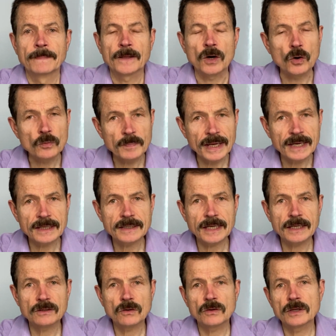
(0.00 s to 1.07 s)
Go and
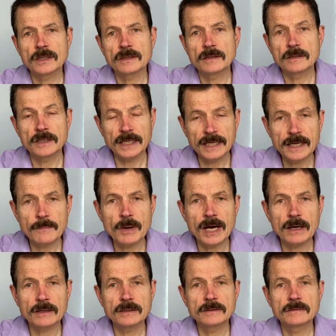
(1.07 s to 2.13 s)
meditate on it. Think
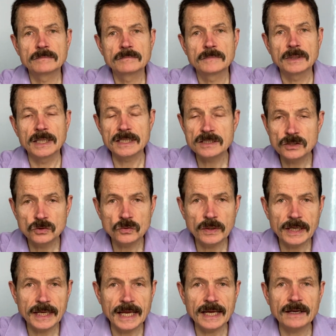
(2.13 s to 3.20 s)
about it. Listen to it
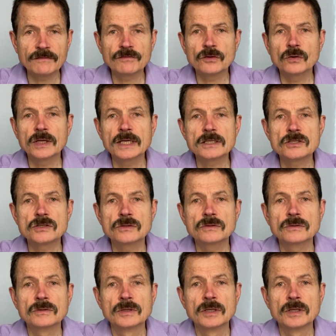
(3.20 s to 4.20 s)
again if you need to.